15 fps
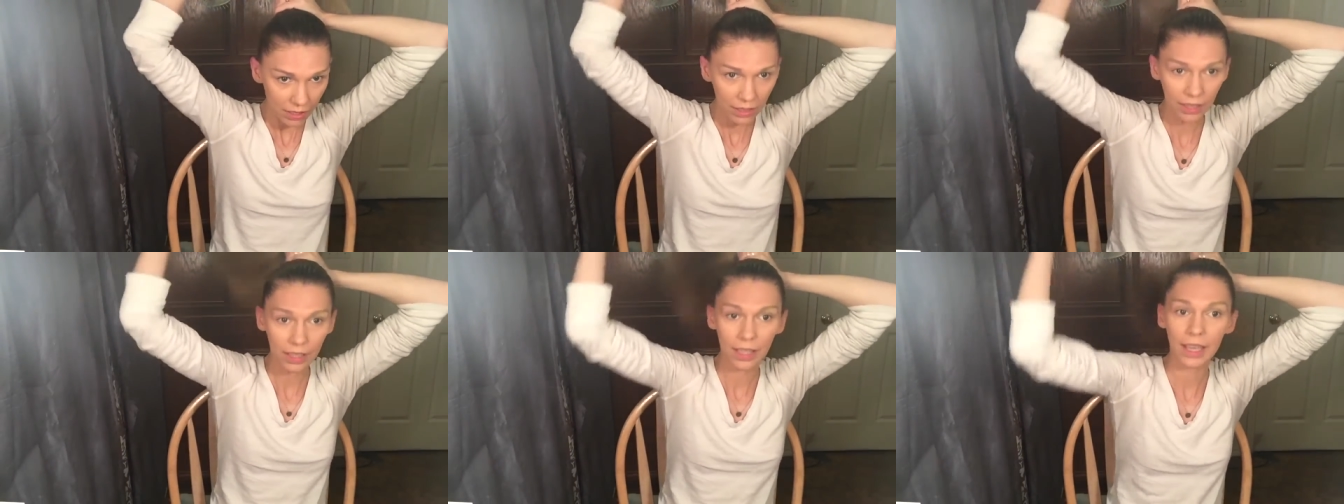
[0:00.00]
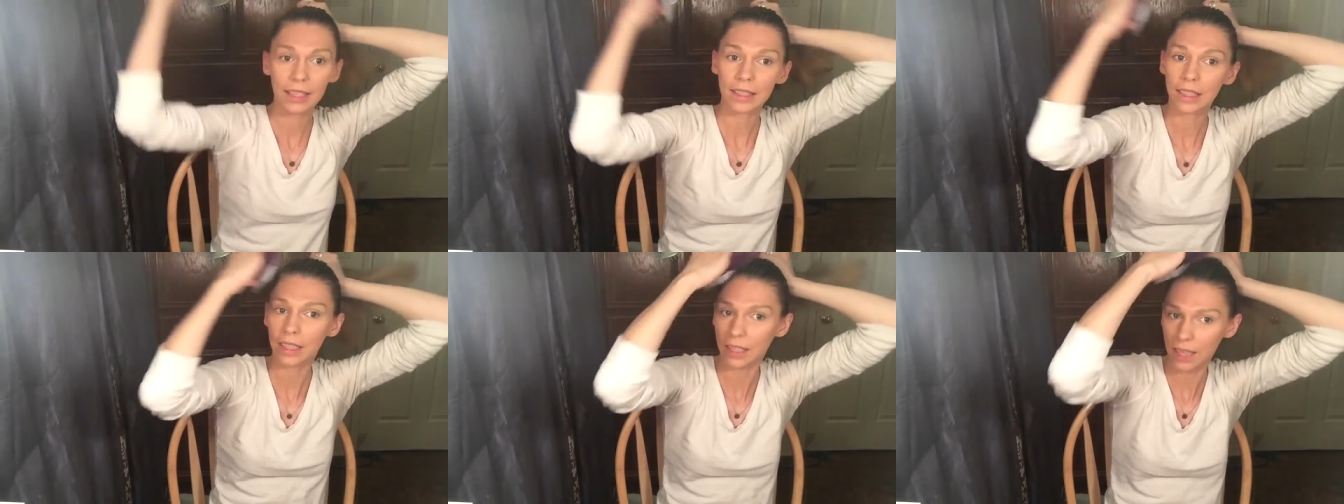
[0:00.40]
Like I
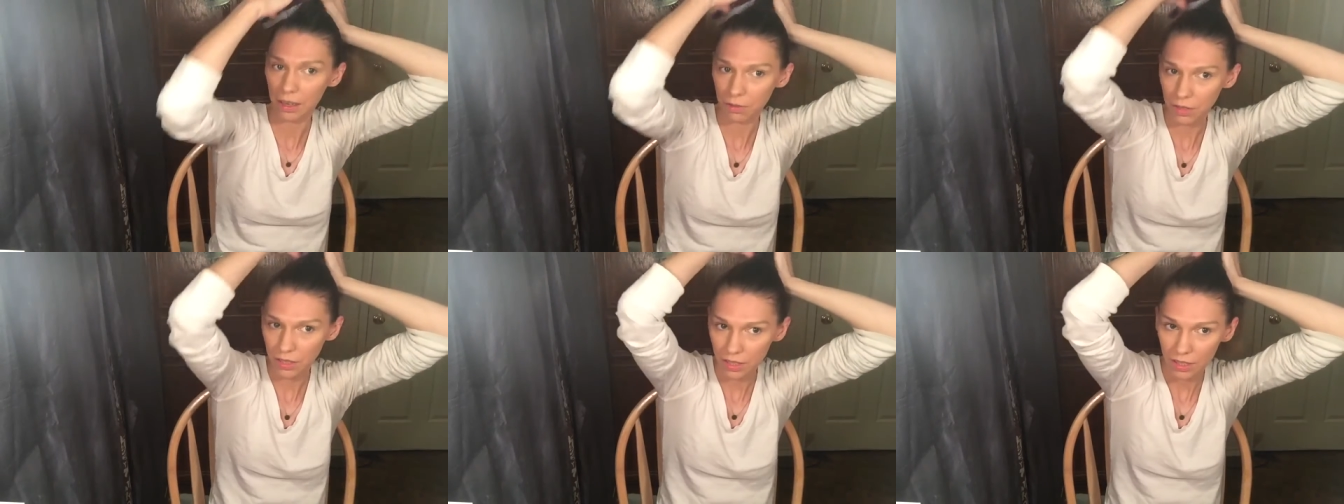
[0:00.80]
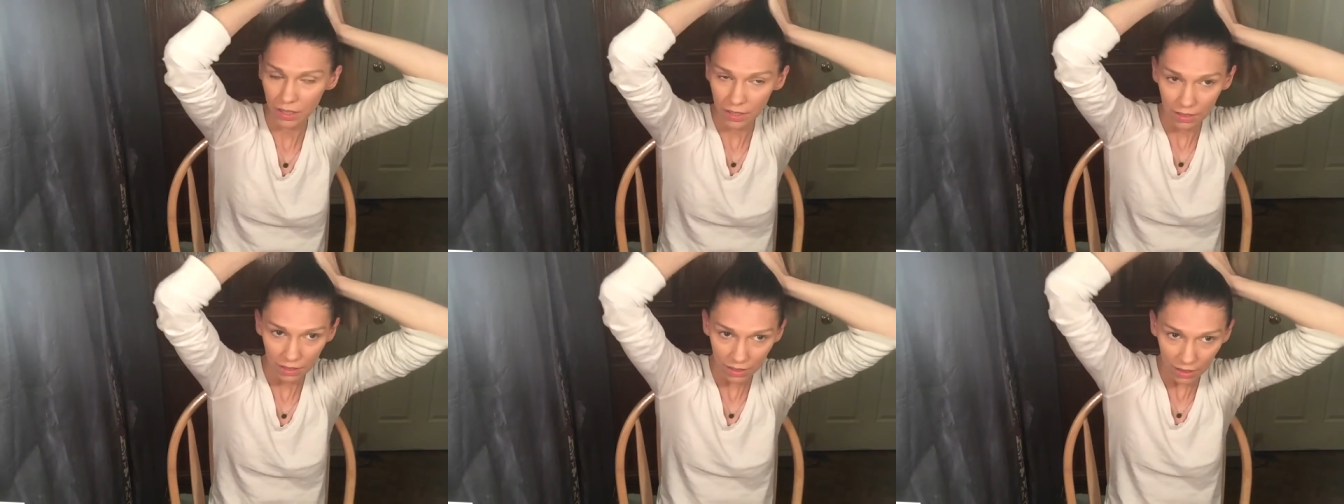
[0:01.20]
said, I was
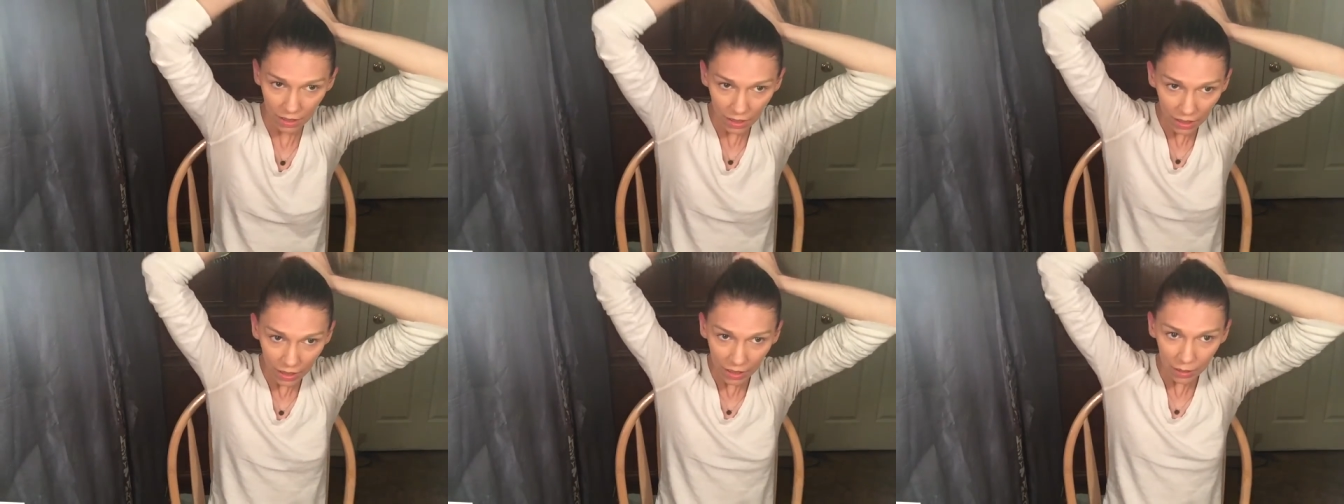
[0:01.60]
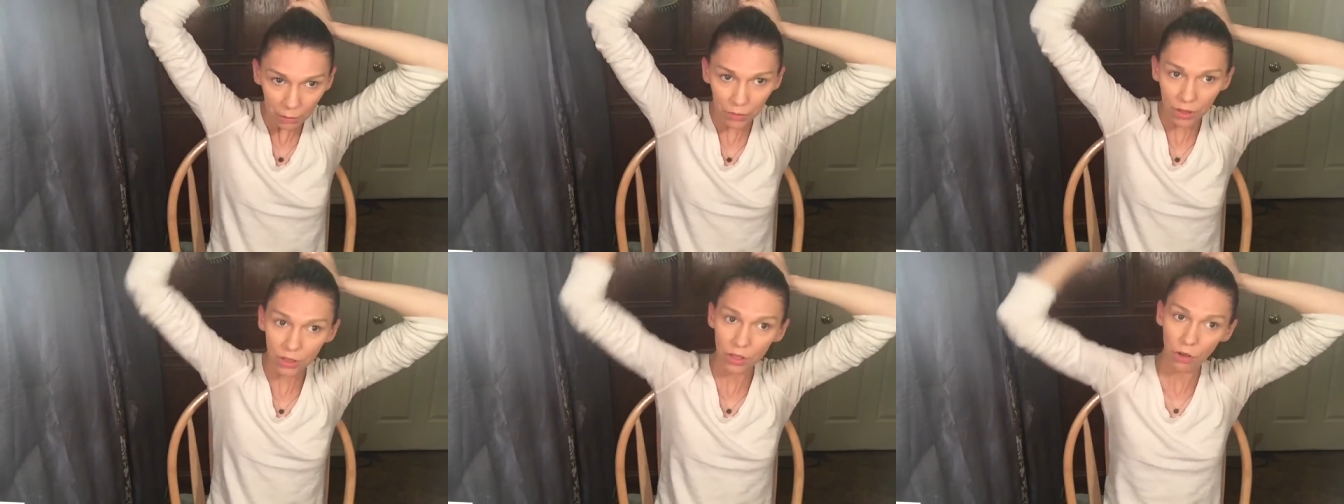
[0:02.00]

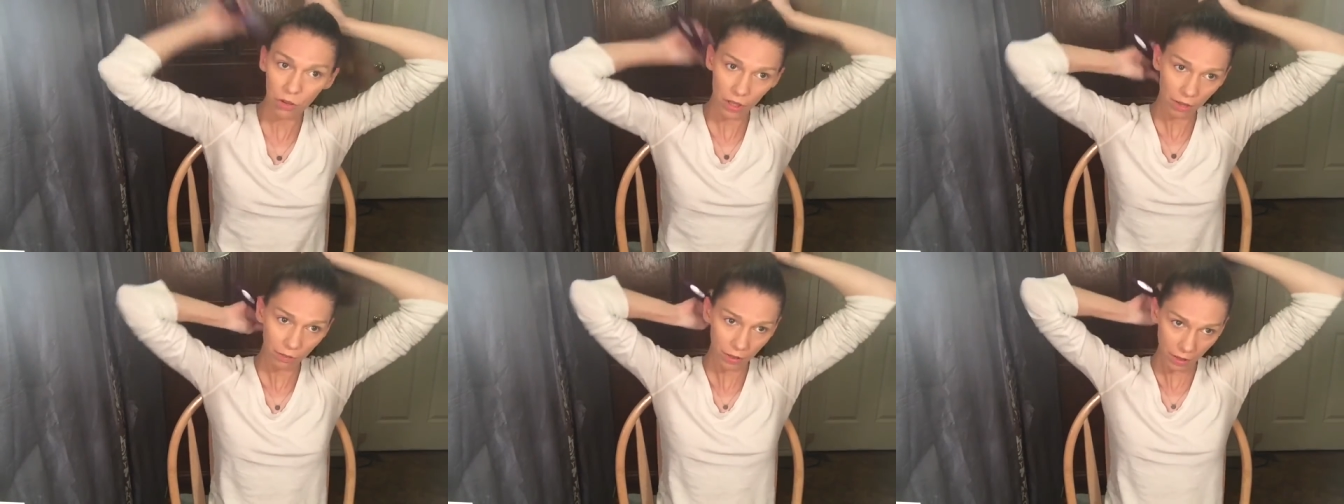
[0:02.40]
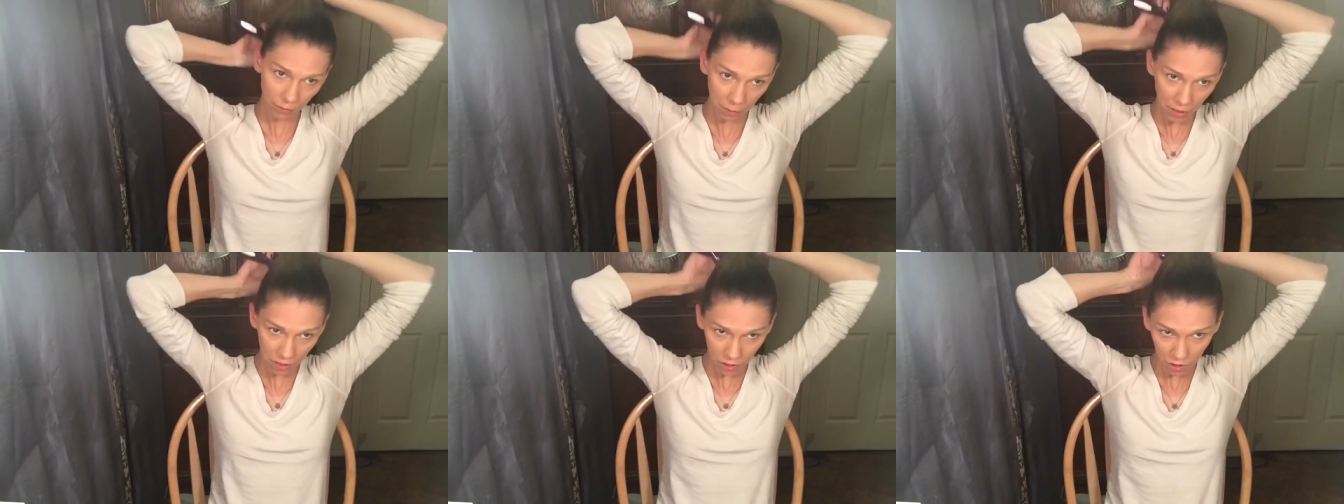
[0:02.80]
I'm just going off what the
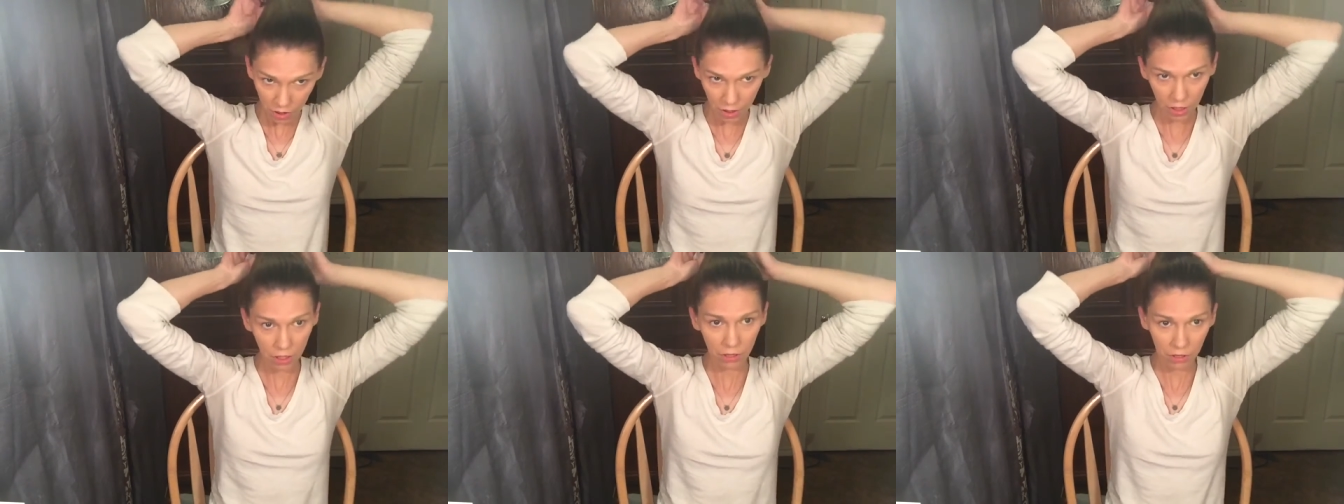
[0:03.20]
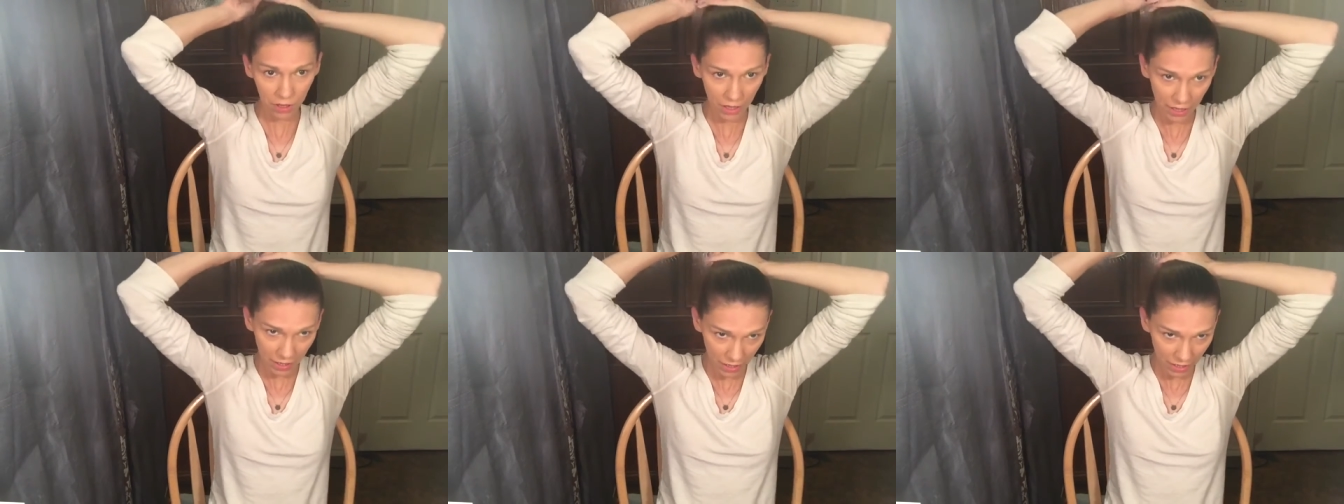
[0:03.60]
picture showed
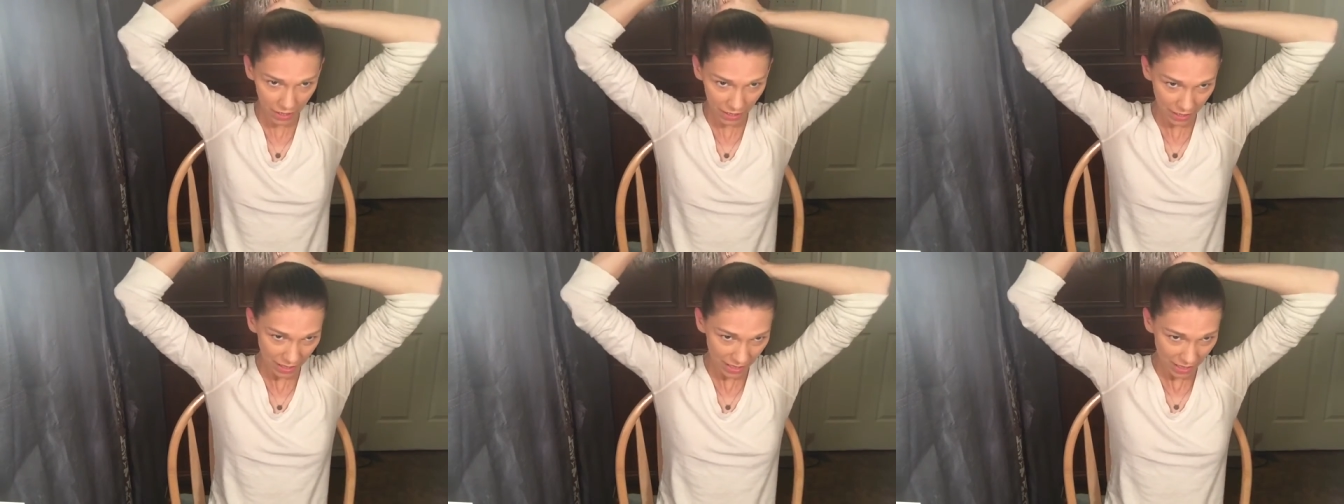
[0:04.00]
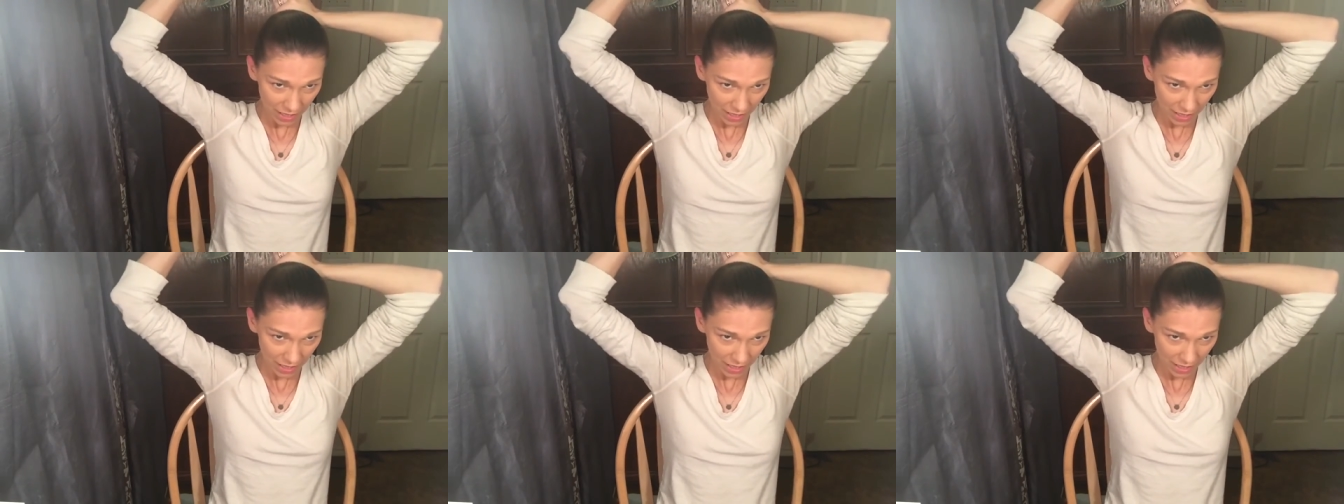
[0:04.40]
and